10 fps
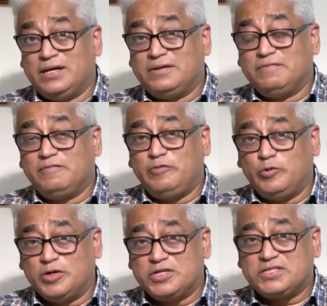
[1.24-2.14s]
our
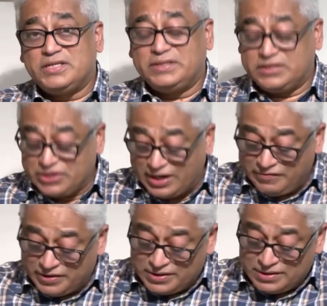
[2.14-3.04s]
viewers that the
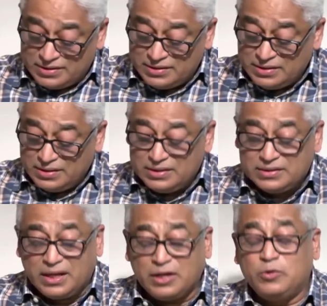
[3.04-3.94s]
driver,
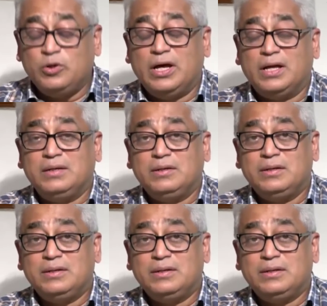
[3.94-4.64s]
Thangulal,